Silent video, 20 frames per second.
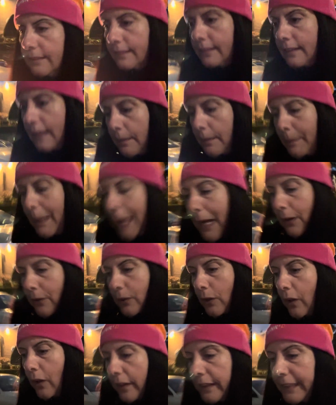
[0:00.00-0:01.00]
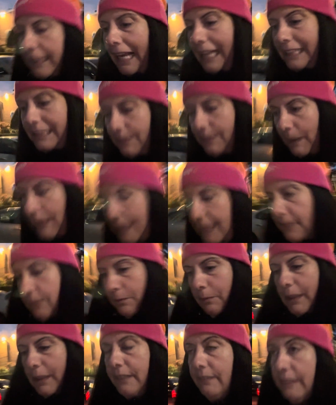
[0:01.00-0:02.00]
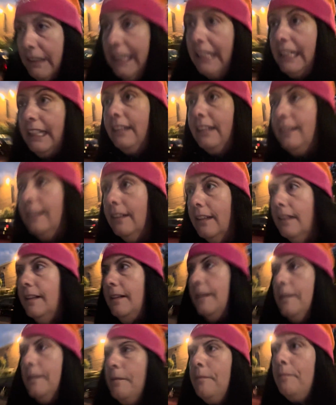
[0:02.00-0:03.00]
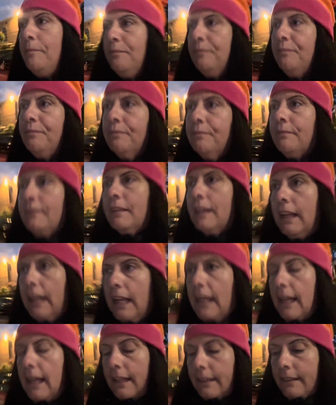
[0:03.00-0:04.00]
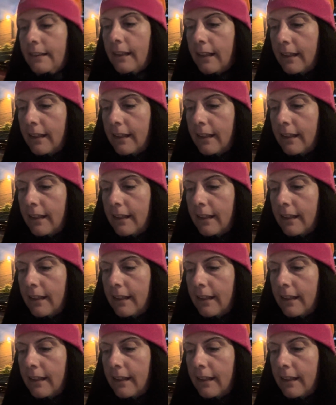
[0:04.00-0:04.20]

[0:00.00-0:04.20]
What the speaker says: about all the aspects of money related. And